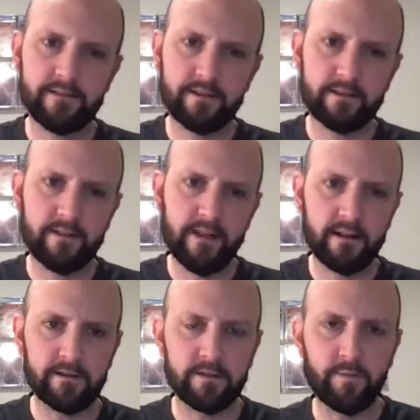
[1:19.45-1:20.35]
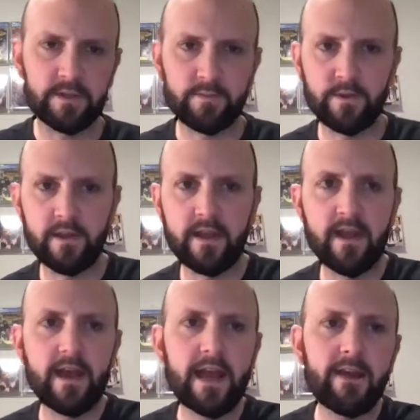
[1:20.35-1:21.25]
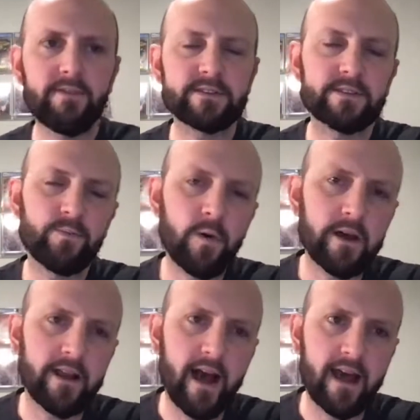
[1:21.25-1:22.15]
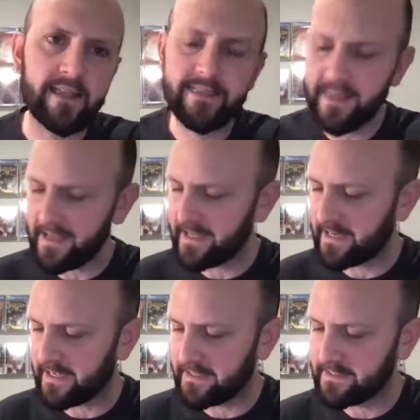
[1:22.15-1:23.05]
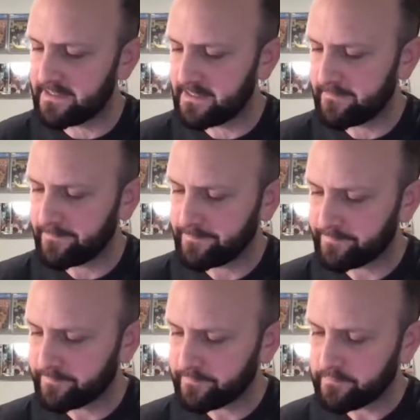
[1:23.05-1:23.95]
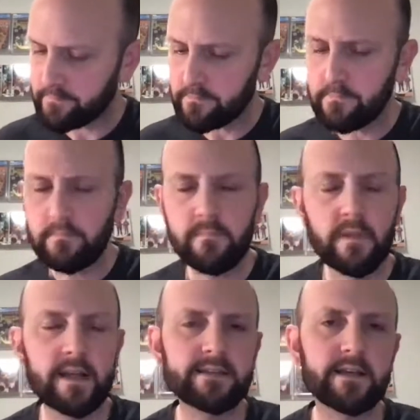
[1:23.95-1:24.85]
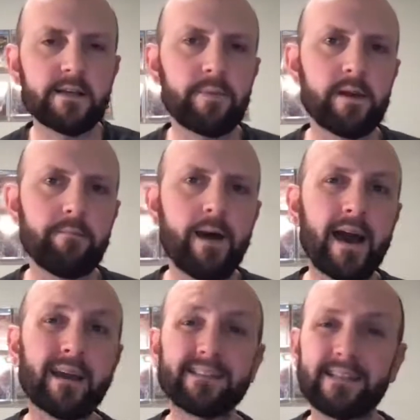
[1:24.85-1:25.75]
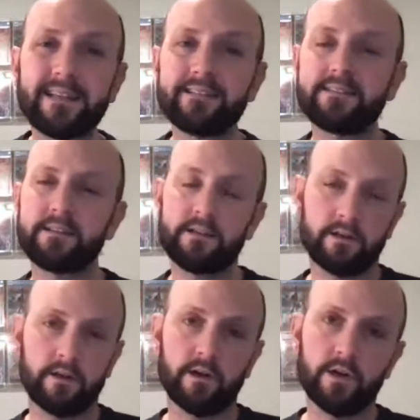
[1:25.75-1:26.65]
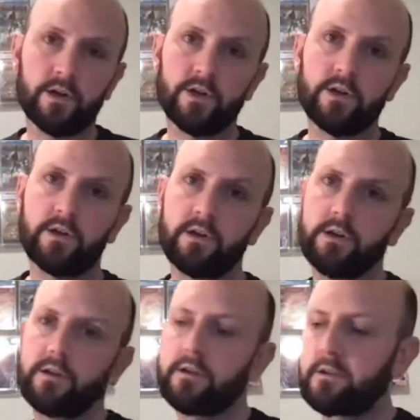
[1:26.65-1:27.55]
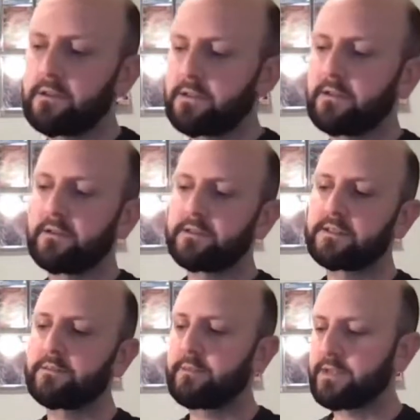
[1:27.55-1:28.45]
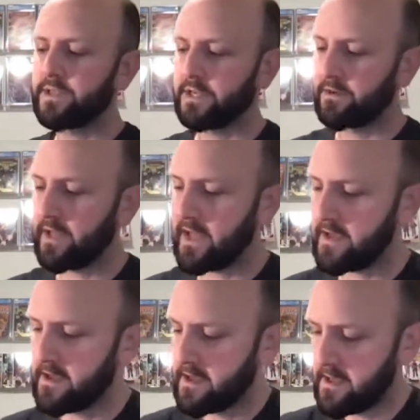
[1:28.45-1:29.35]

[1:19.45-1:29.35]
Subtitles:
could have done that a little more smoothly. If this is what I think it is, it's gonna be a magazine tier submission, okay?